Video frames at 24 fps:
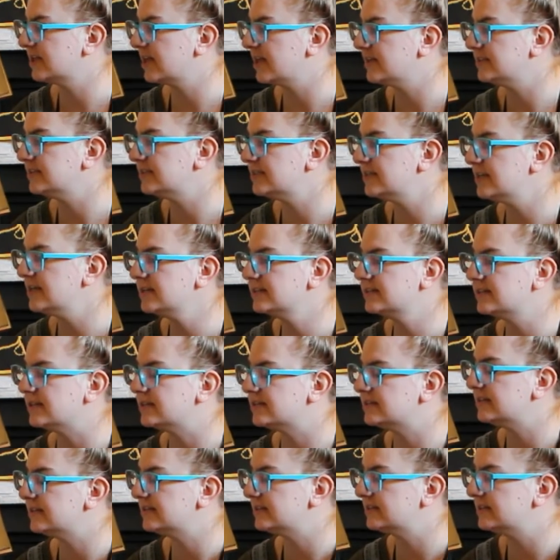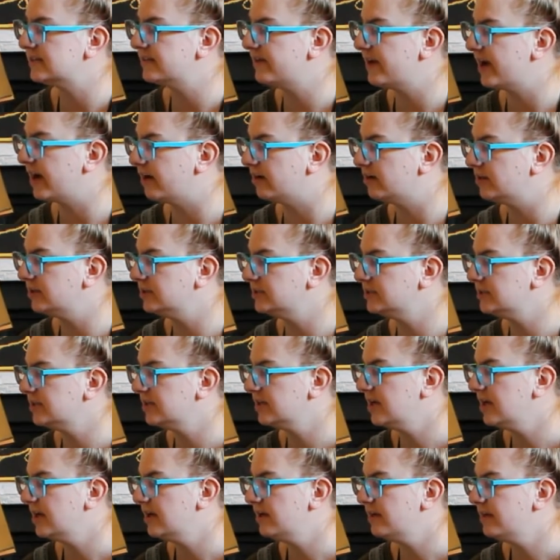against the existence of Harold.
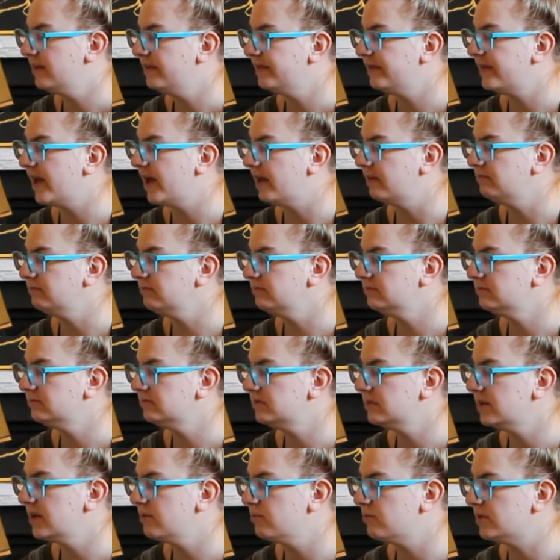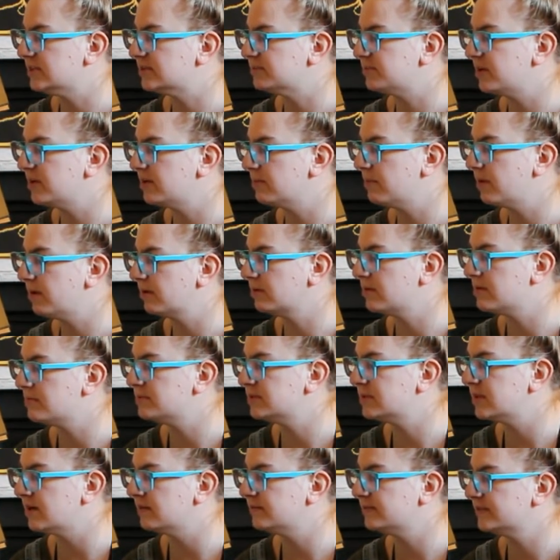Then they whispered among
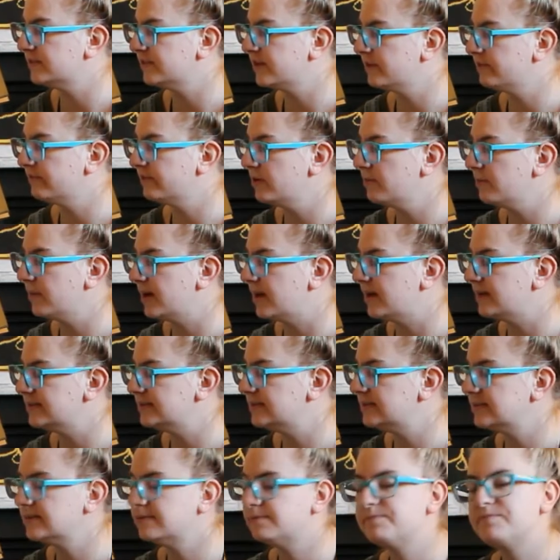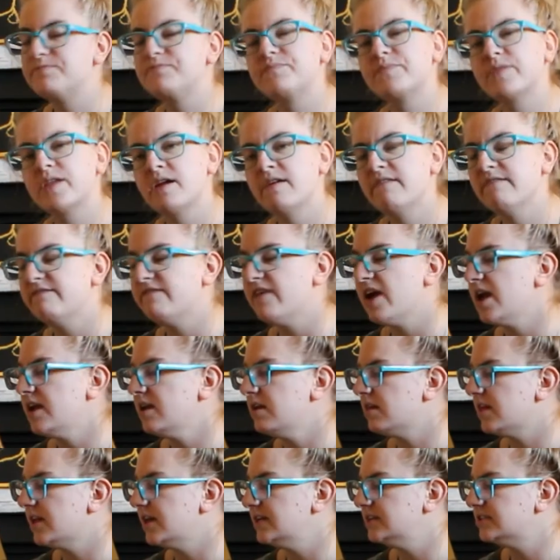themselves for a few minutes.
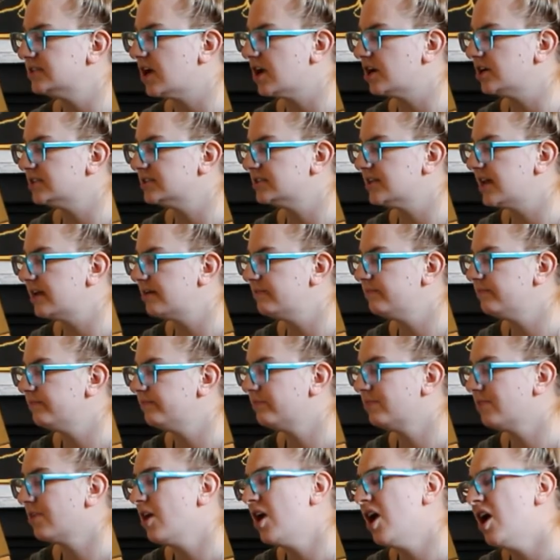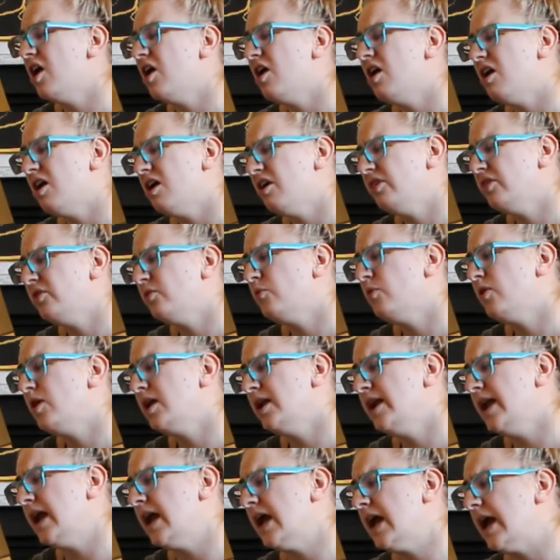Finally, Donner said, "On the
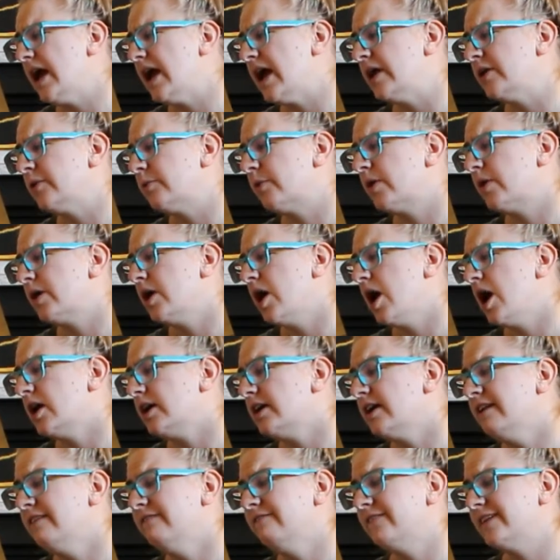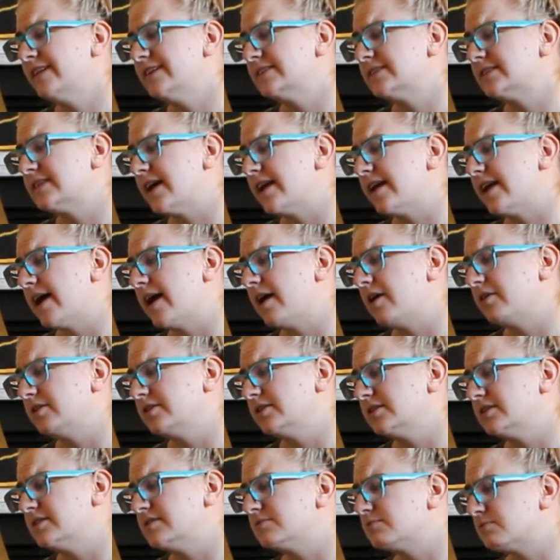one hand, we're not convinced that Harold
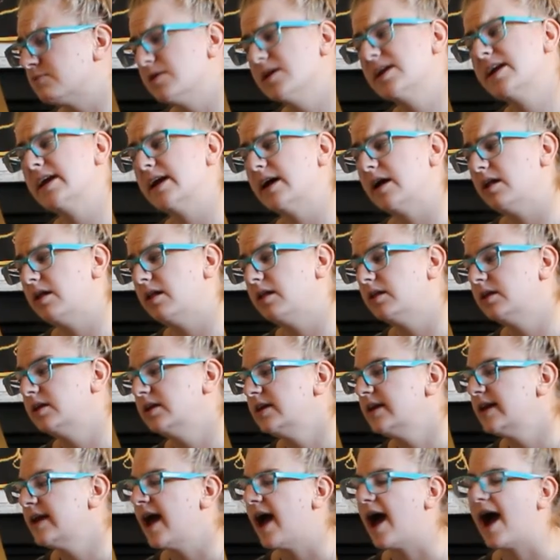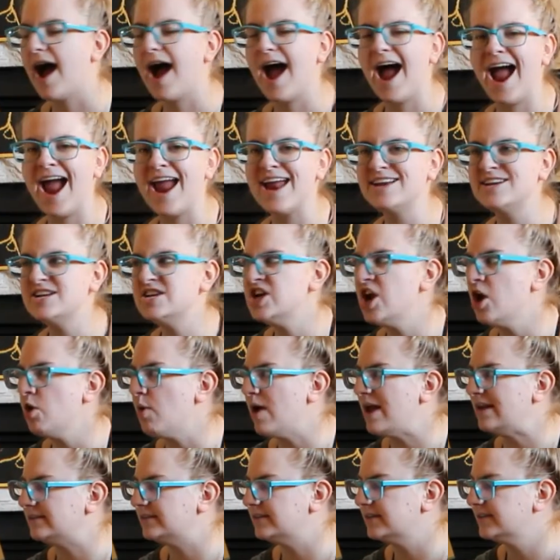is real." "I knew
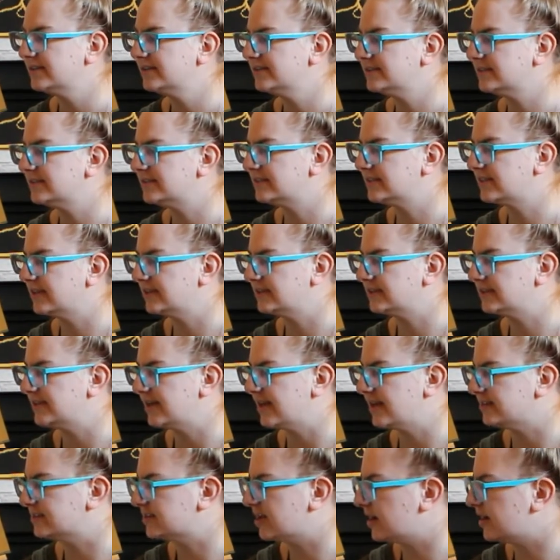it," said Santa